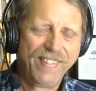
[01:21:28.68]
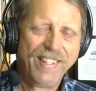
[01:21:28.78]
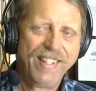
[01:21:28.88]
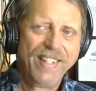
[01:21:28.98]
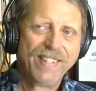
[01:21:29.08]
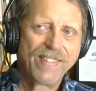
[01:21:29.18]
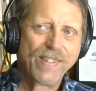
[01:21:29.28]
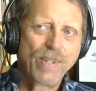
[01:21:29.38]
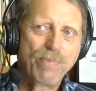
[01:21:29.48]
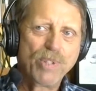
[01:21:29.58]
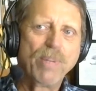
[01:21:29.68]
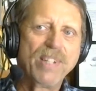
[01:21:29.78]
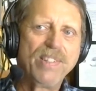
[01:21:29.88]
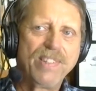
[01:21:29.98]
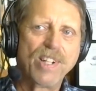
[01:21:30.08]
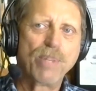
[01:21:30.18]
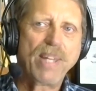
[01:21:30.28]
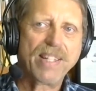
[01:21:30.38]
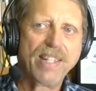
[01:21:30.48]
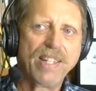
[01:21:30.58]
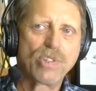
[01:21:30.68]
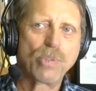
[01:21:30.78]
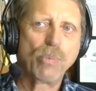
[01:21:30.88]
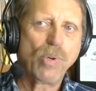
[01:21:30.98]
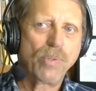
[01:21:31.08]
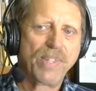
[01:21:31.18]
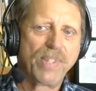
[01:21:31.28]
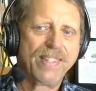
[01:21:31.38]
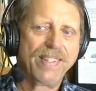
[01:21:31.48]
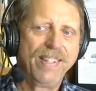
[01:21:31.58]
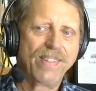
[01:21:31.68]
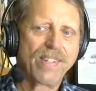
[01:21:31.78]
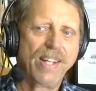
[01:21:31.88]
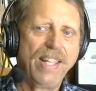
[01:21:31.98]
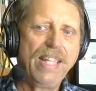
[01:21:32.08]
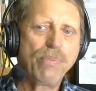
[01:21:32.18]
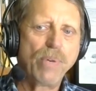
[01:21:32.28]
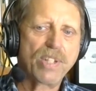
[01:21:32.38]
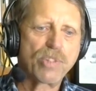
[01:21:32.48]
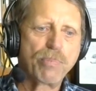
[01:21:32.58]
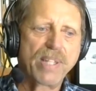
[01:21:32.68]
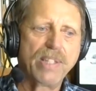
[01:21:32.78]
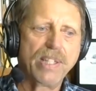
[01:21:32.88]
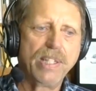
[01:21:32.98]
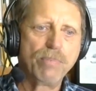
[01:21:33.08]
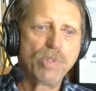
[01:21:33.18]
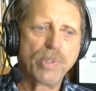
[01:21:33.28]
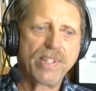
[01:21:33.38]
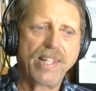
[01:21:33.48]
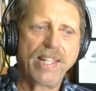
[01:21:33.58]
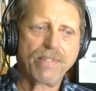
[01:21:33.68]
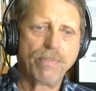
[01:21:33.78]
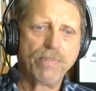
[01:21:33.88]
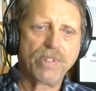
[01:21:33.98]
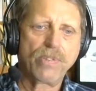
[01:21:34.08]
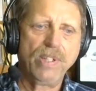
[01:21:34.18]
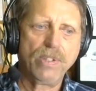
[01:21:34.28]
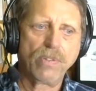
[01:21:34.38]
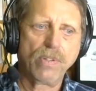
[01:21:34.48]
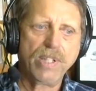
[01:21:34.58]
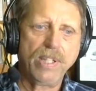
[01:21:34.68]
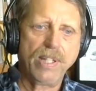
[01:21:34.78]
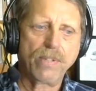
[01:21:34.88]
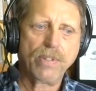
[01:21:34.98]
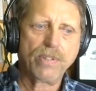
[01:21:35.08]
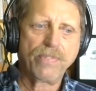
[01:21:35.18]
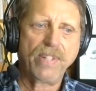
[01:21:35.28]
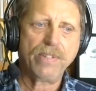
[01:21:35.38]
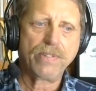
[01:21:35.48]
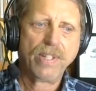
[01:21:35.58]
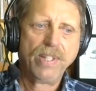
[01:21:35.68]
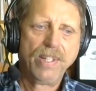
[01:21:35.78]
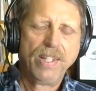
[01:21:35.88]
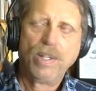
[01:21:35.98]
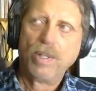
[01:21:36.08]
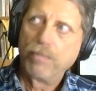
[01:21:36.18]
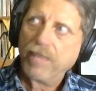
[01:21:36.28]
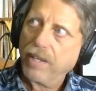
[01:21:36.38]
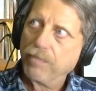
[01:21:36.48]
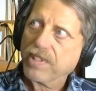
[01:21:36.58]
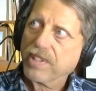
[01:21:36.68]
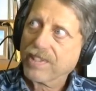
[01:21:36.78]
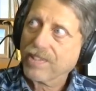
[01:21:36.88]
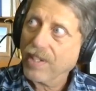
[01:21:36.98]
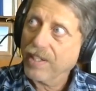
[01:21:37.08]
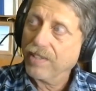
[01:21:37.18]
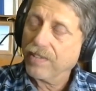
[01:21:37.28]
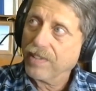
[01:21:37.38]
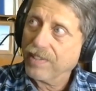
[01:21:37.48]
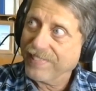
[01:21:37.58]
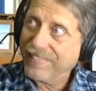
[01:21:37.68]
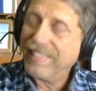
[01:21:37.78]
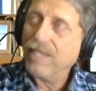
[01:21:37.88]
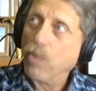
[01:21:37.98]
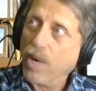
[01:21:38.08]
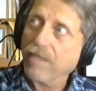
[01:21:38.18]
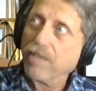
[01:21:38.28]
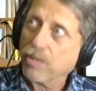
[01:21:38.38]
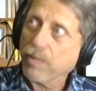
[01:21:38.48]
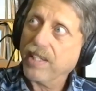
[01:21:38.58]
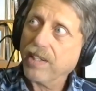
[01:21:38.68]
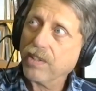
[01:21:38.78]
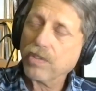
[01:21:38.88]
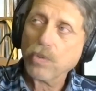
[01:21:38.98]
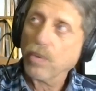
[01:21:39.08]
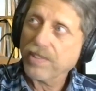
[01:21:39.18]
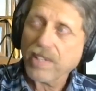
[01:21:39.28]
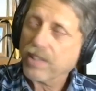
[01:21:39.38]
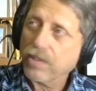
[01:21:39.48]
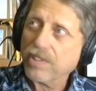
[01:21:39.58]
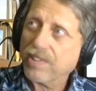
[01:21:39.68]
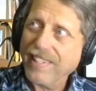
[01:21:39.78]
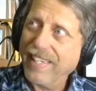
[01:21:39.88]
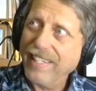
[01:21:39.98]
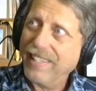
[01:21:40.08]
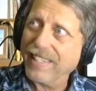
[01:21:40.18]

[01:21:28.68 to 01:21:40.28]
So I pushed my chair back against the wall, you know, kind of halfway expecting him to attack from the strange look he had on his face. And I'm trying to see whatever's making this noise, and I couldn't see anything.